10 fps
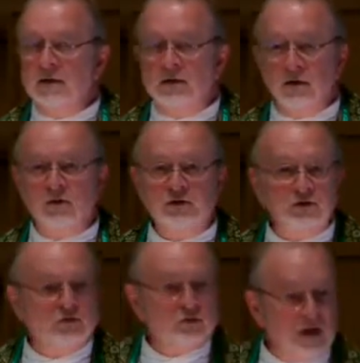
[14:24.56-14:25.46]
those who
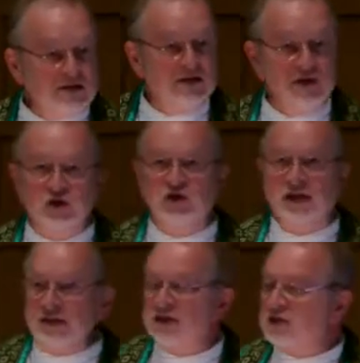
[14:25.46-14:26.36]
trust in
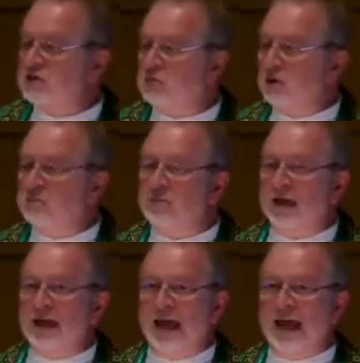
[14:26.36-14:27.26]
Jesus will
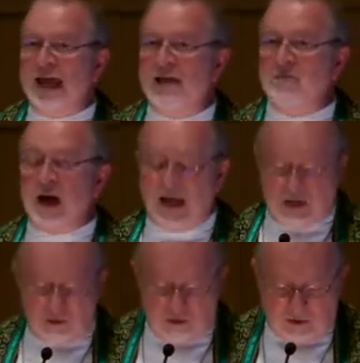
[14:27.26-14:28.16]
be a
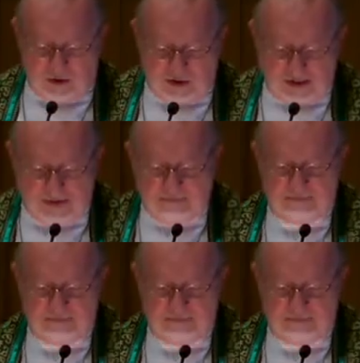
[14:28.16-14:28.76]
minority.